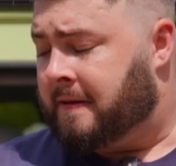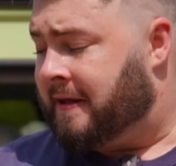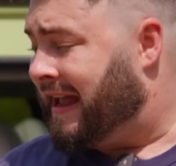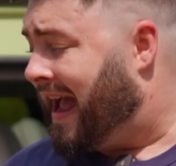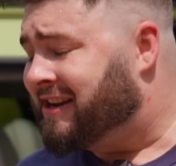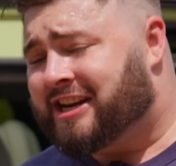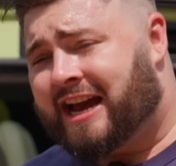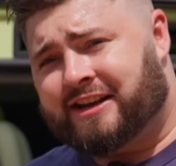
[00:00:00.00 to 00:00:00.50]

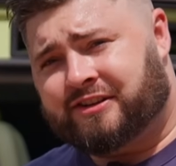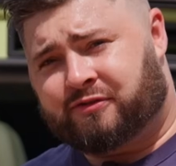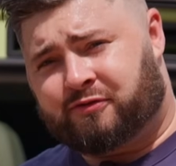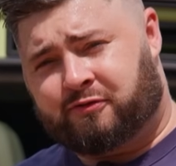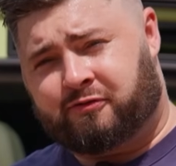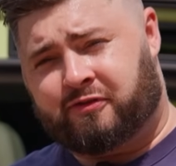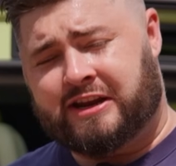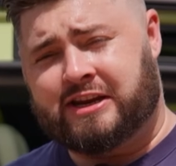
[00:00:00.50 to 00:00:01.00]
It actually has
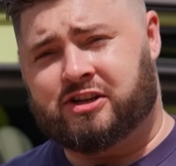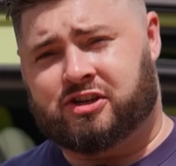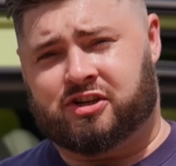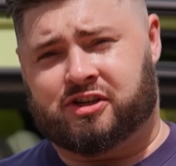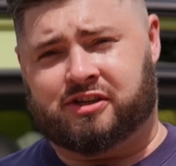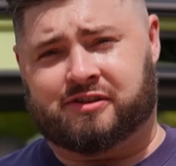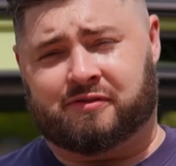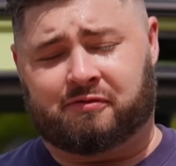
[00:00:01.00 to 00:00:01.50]

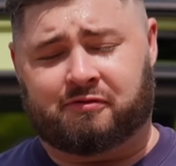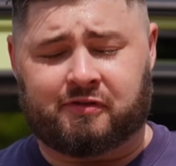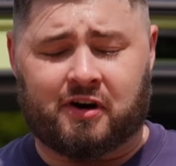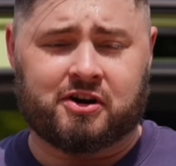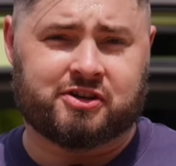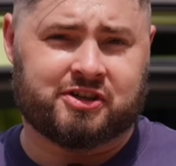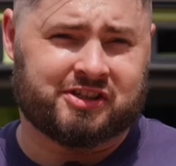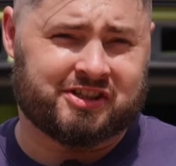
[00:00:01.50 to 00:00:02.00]
features and
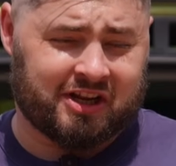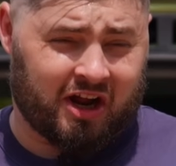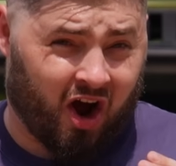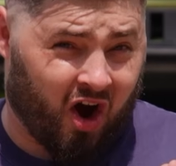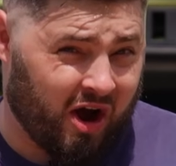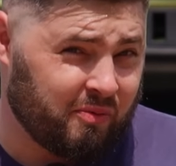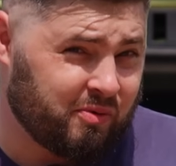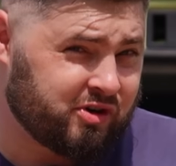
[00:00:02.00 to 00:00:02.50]
functions that
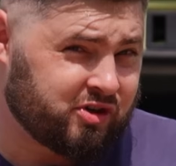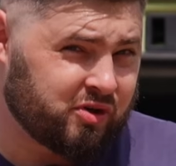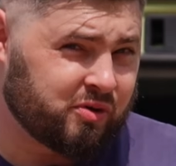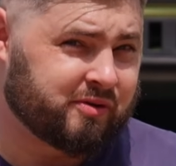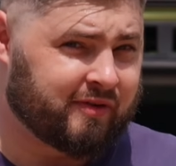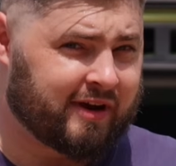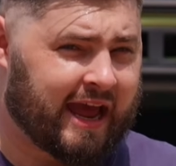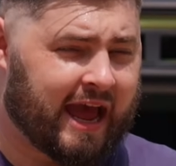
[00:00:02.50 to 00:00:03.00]
I would
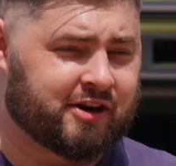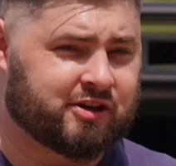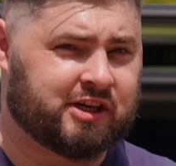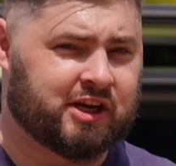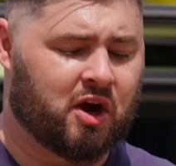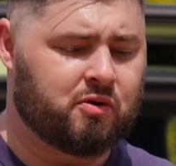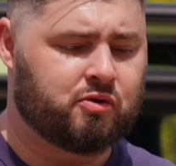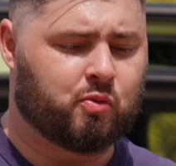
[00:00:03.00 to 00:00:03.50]
use if I
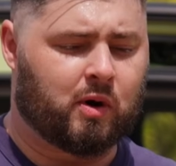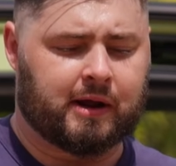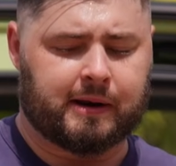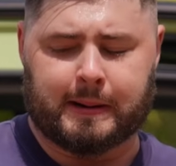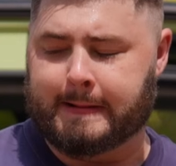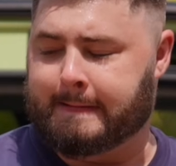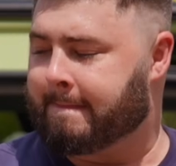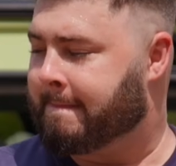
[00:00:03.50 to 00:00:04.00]
actually owned
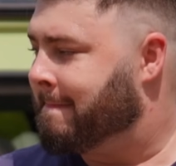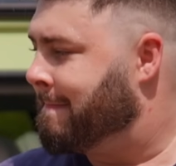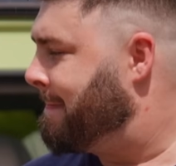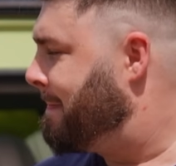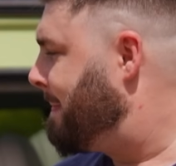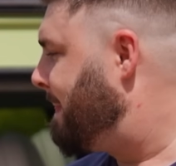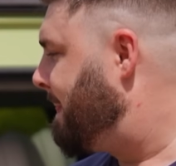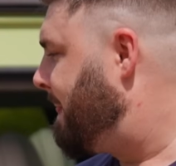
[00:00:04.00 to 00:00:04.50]
one.
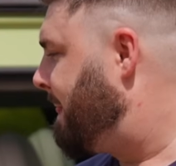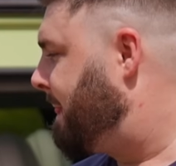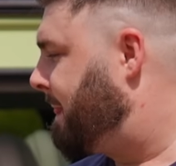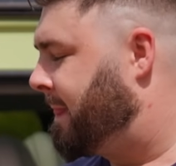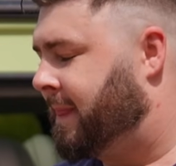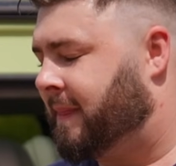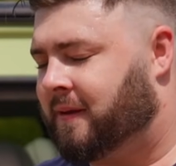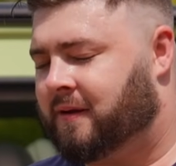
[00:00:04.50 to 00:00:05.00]

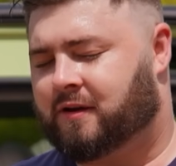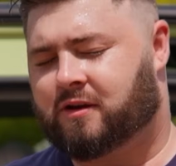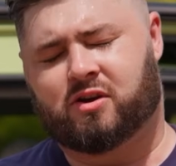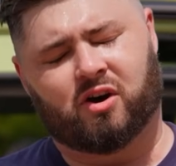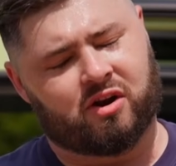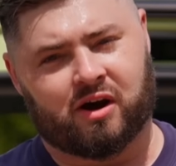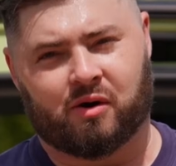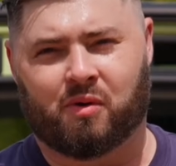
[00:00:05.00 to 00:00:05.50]

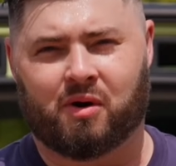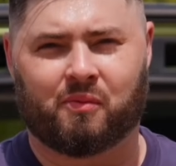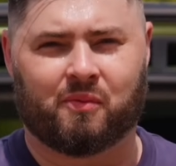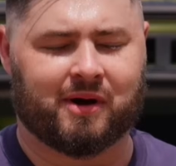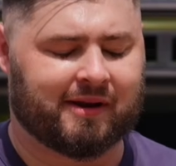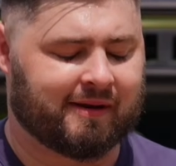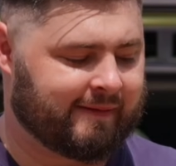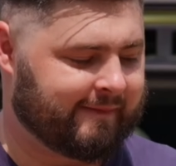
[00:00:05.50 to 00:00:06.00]
God, I want
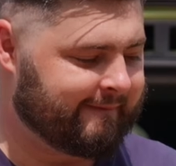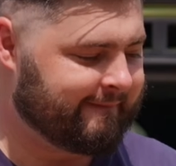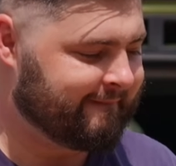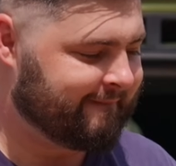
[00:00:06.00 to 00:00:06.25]
one.